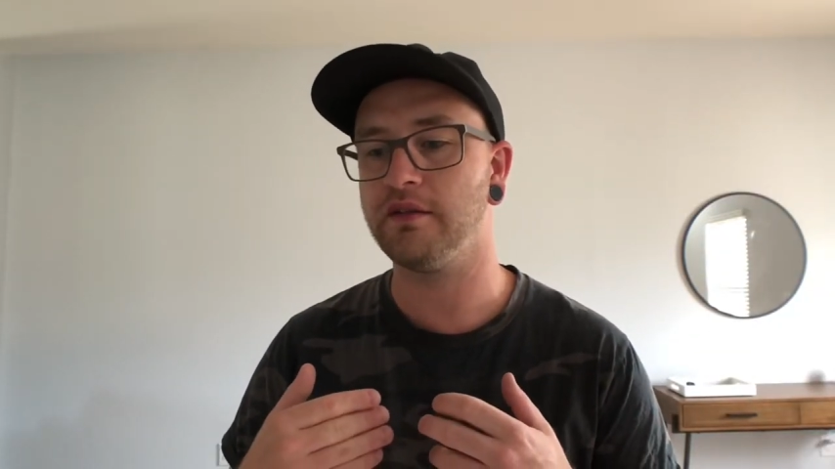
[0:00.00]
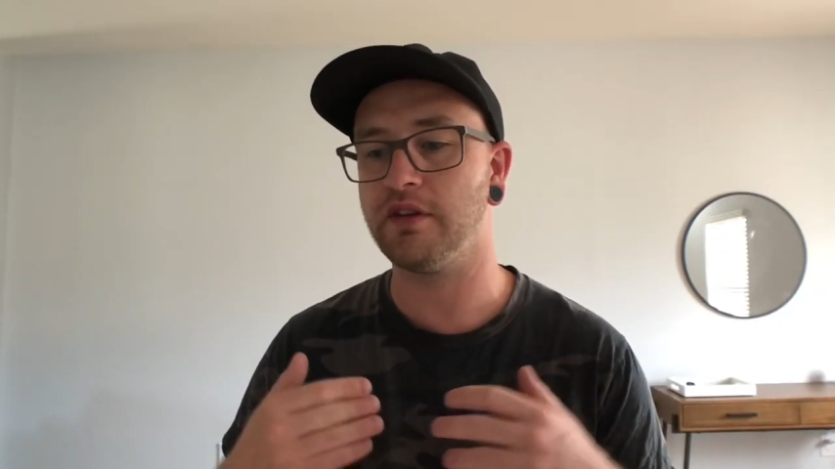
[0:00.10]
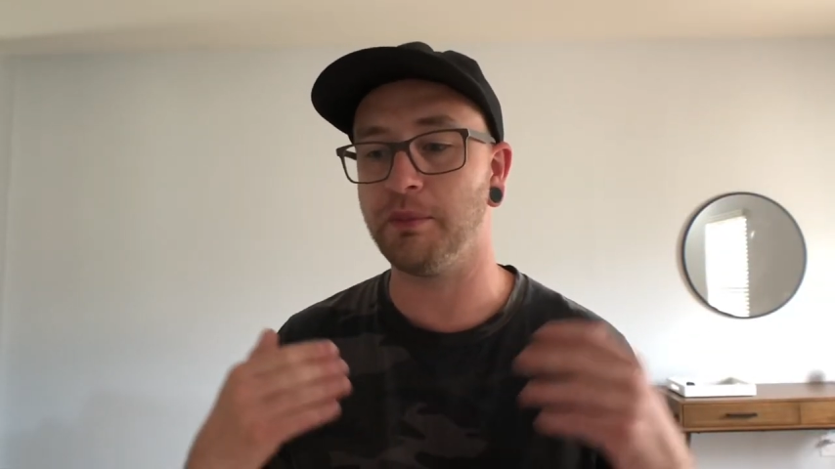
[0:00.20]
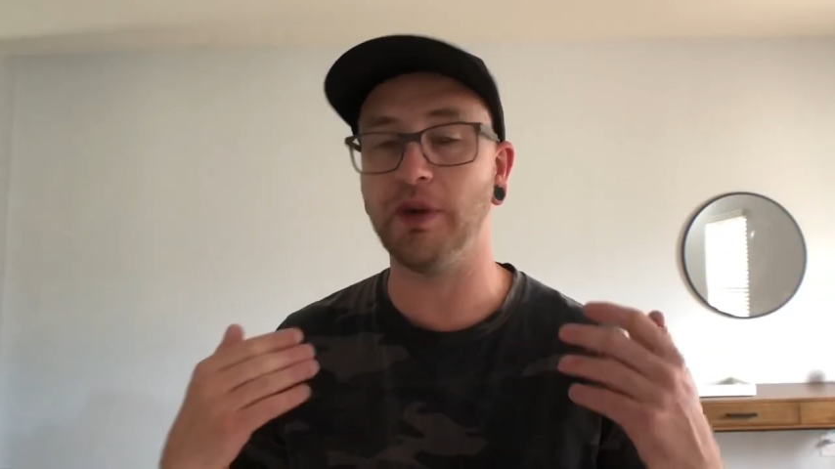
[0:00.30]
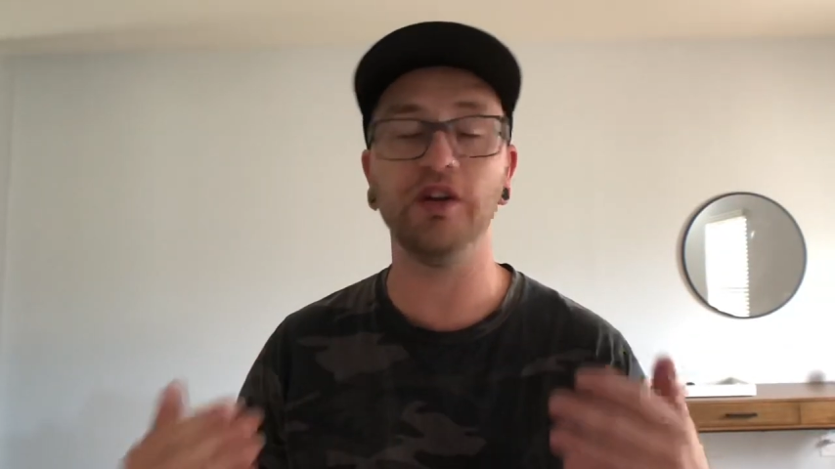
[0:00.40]

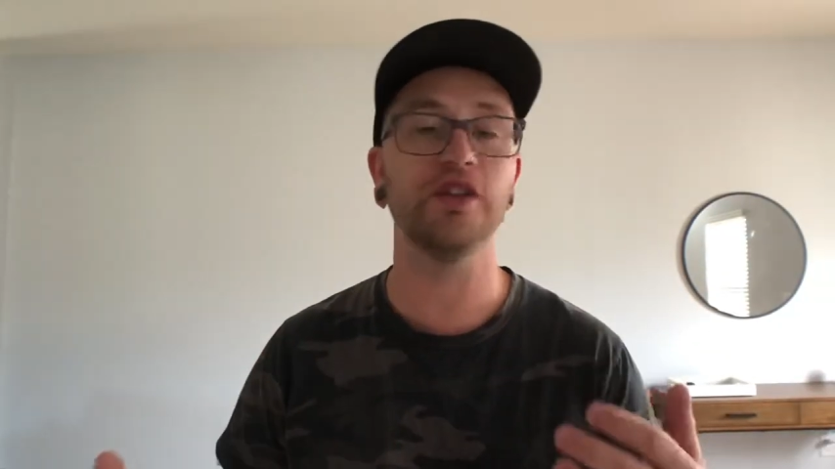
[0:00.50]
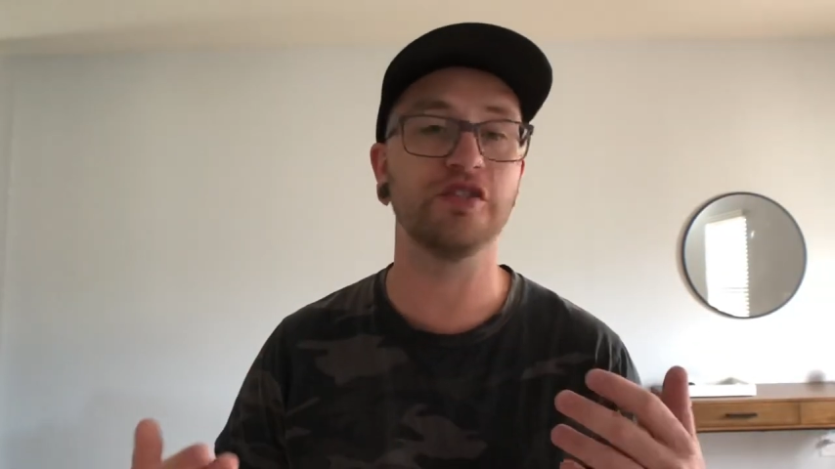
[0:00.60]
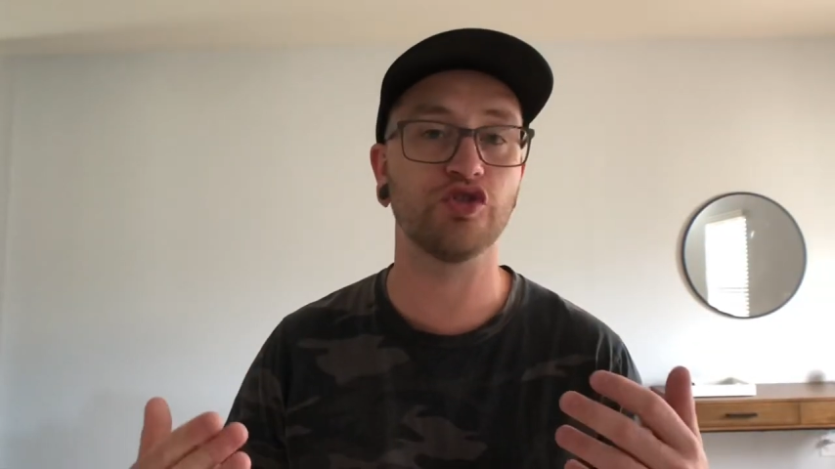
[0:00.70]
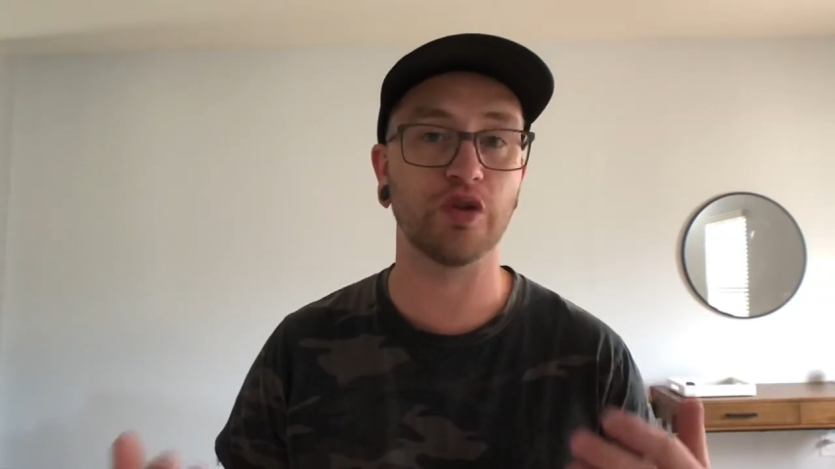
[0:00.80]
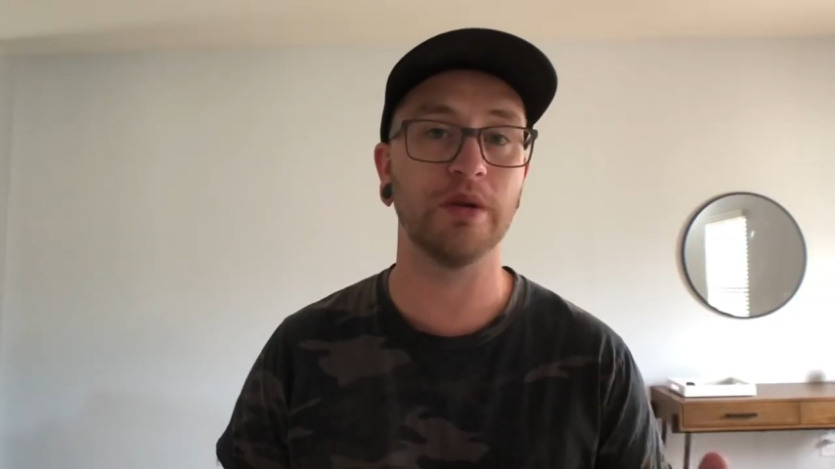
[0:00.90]
to build
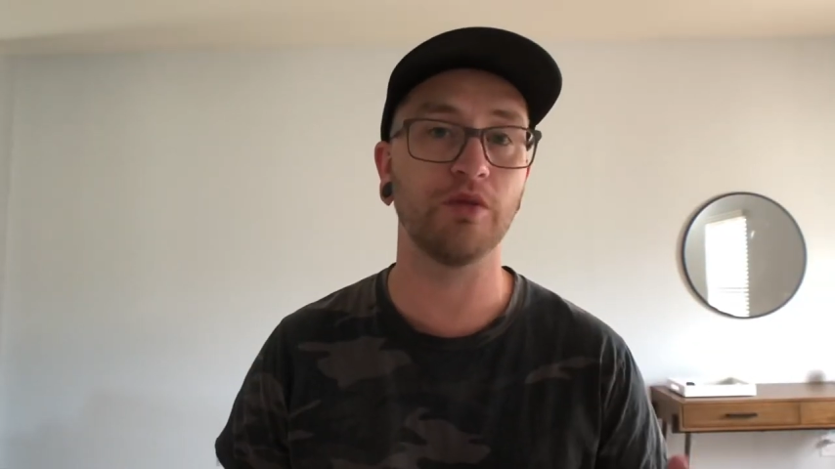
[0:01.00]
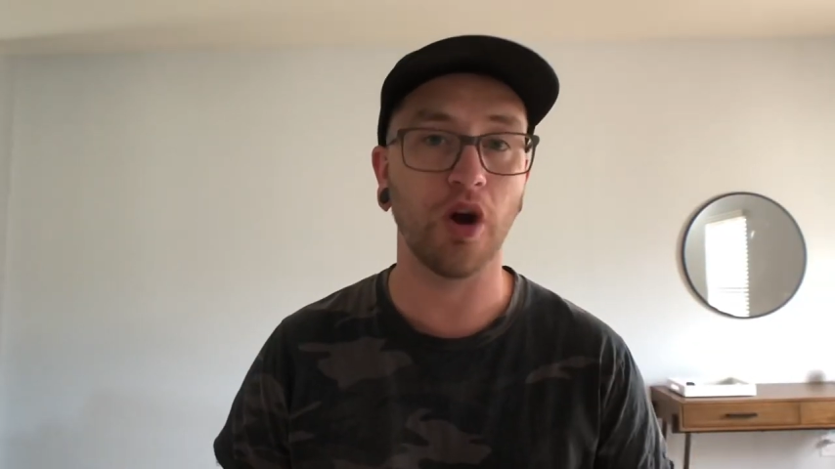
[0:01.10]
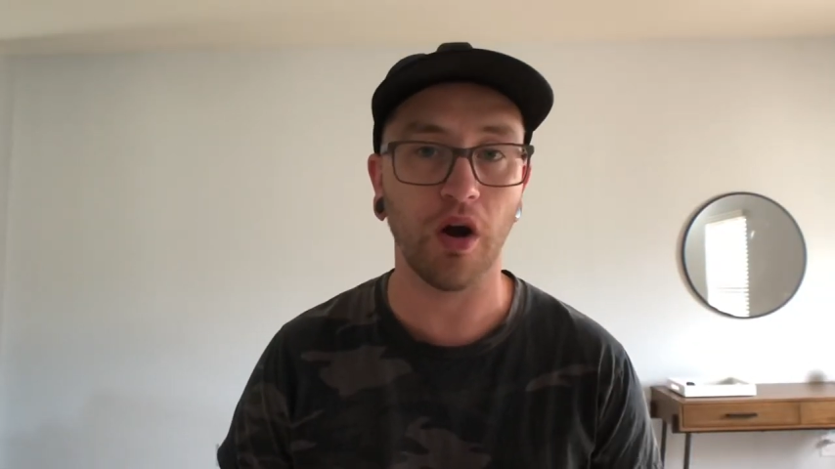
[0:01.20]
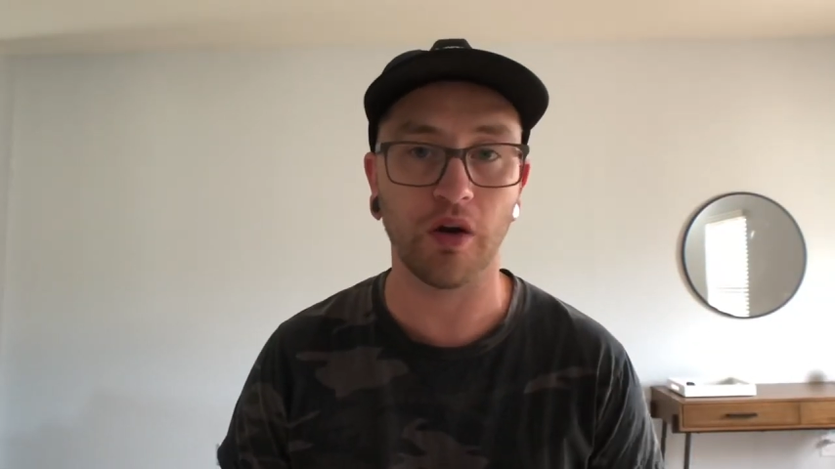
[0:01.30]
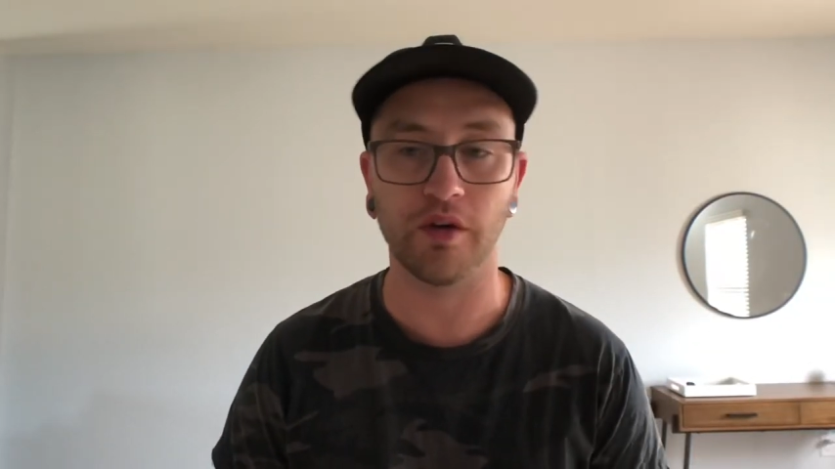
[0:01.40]
his dream
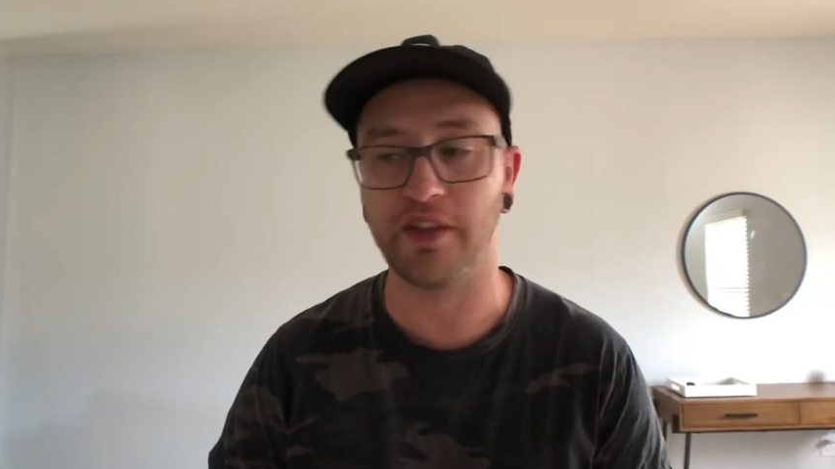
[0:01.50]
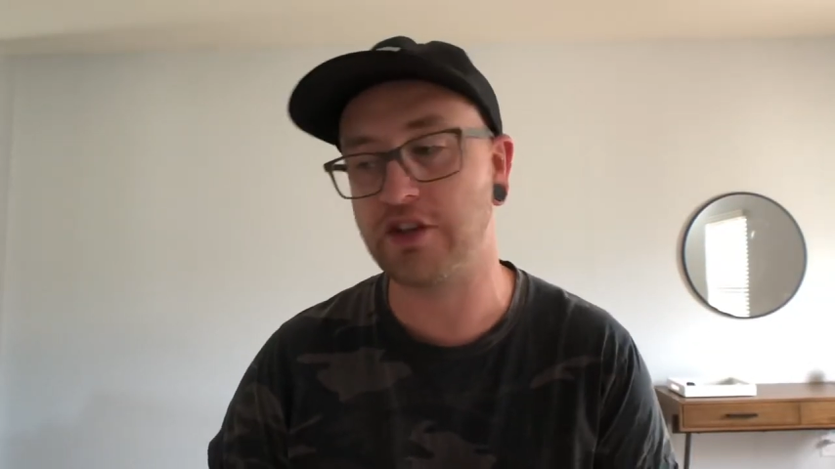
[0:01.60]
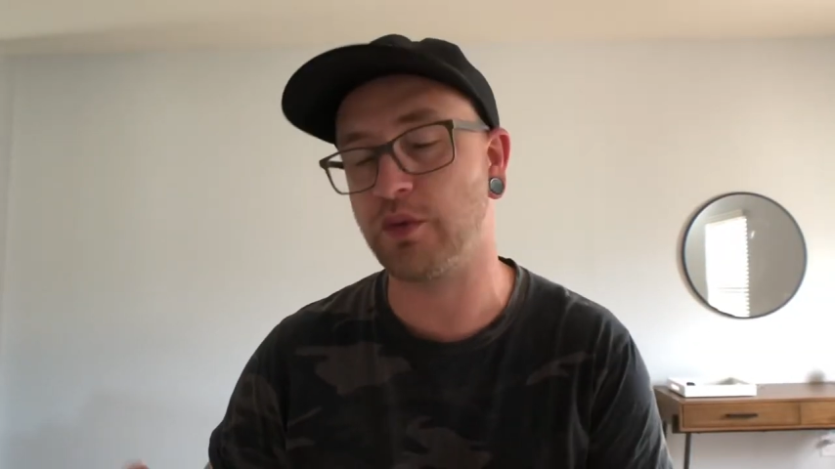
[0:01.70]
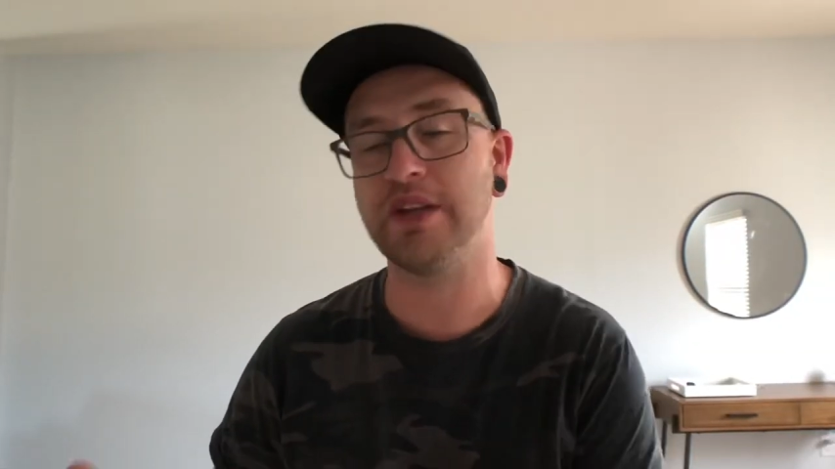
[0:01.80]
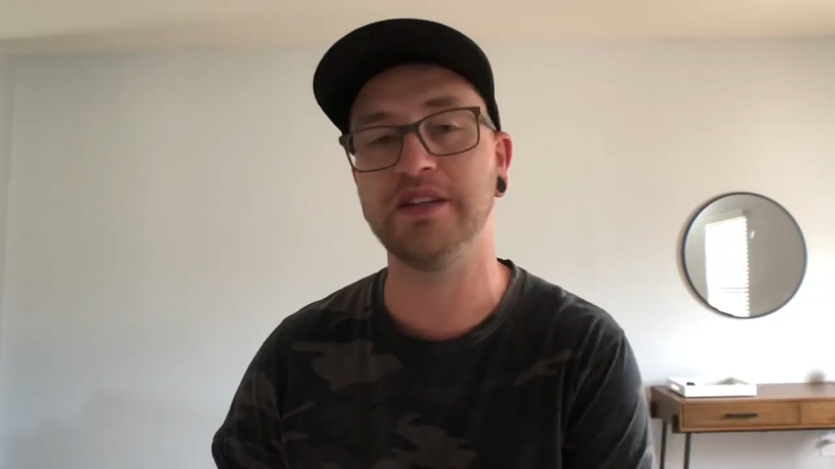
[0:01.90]
car, and
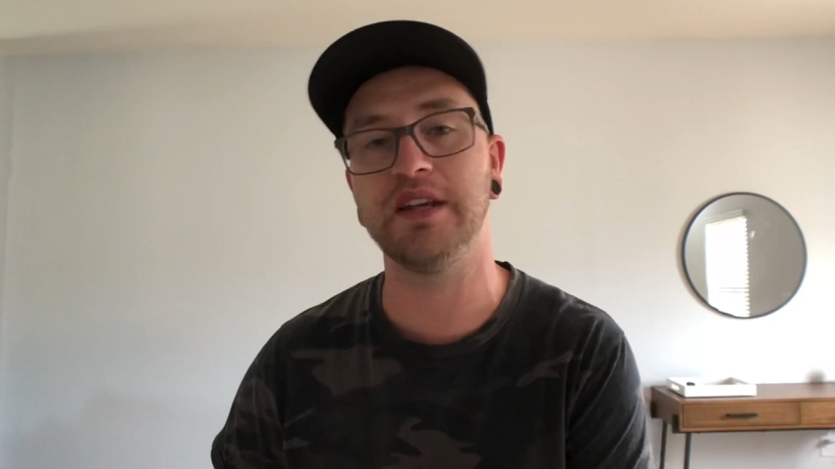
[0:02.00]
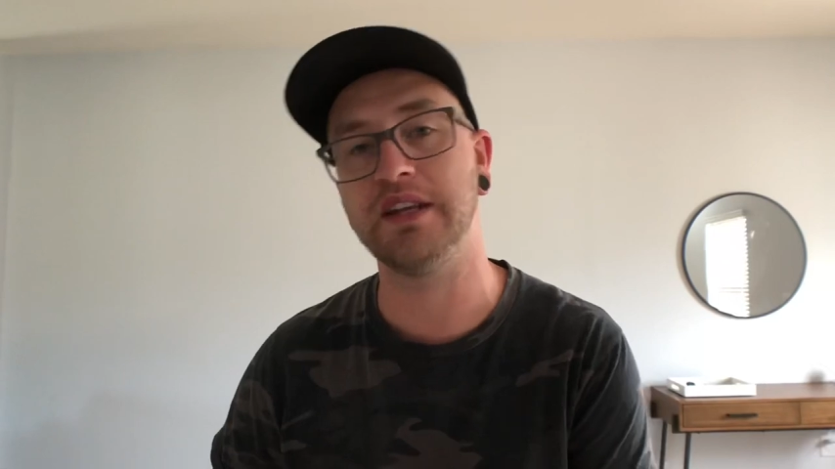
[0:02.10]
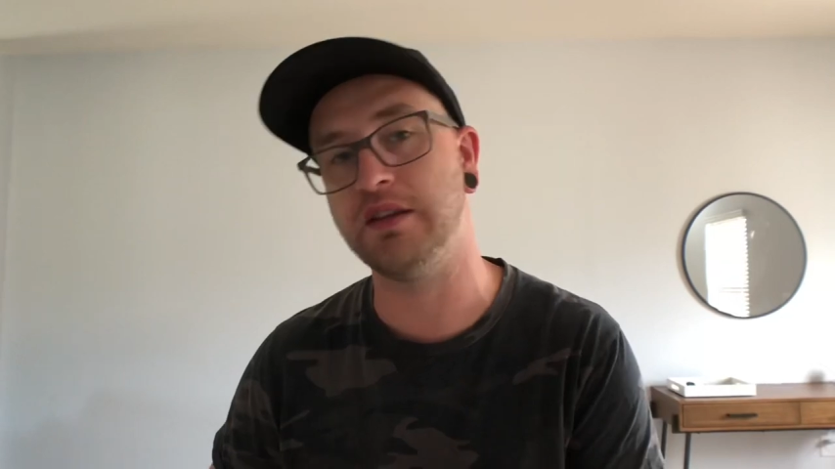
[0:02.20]
that's what he did.